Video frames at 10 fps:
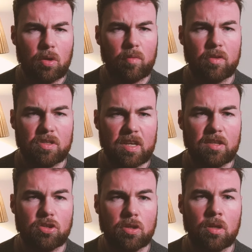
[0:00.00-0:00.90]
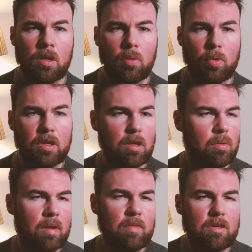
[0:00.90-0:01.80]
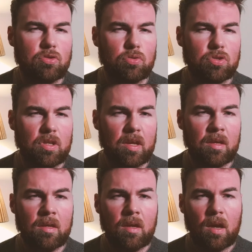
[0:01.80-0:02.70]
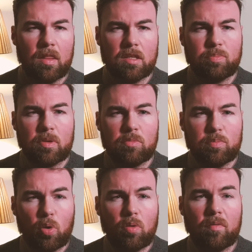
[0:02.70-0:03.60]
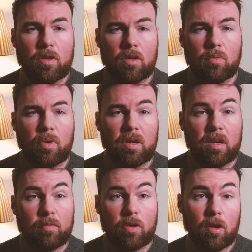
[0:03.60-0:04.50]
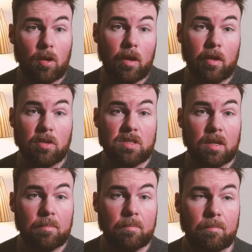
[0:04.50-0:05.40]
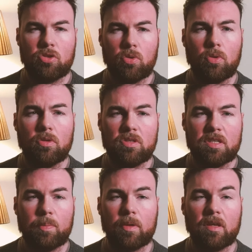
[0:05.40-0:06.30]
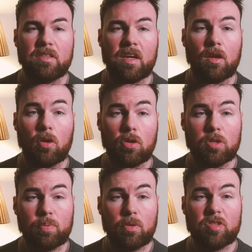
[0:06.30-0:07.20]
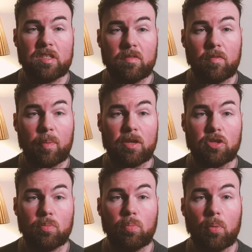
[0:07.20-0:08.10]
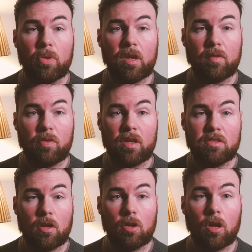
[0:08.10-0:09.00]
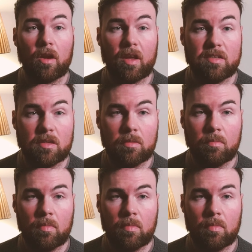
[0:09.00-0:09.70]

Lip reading: go off on a tangent when you don't have that structure there, and this becomes more evident when delivering online content. Students typically take longer to process information when we deliver it as an online lesson.